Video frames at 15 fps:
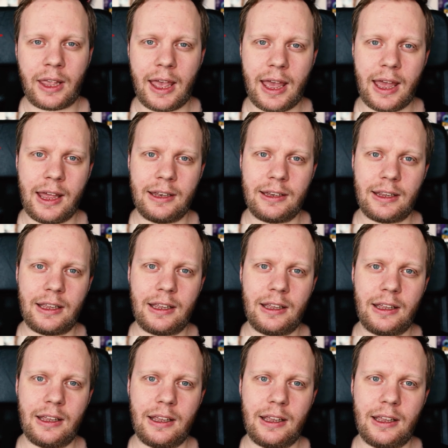and
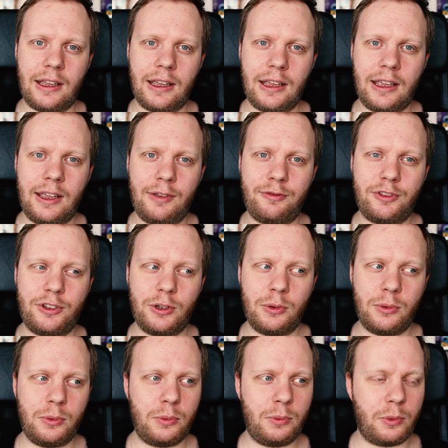if
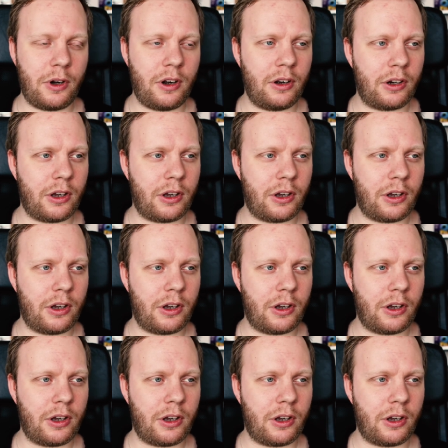you were